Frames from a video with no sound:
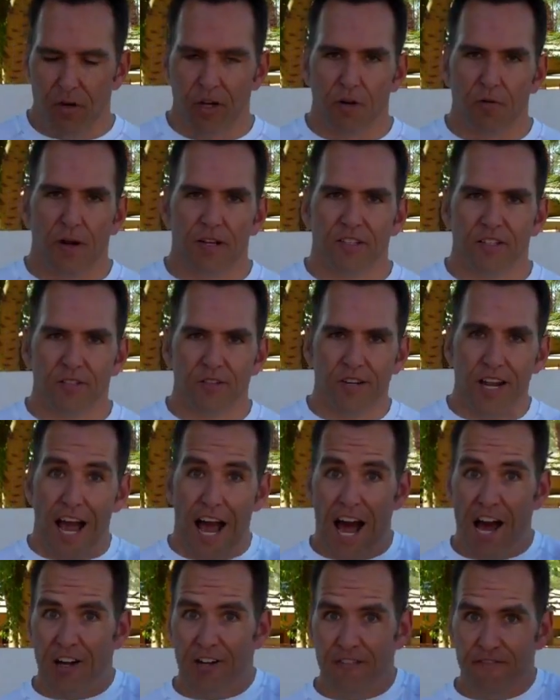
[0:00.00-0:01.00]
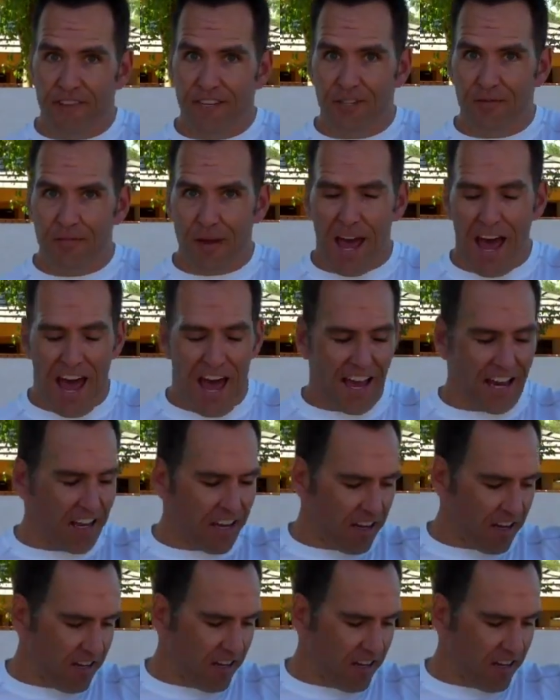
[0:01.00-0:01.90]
pull your wetsuit out of this bag,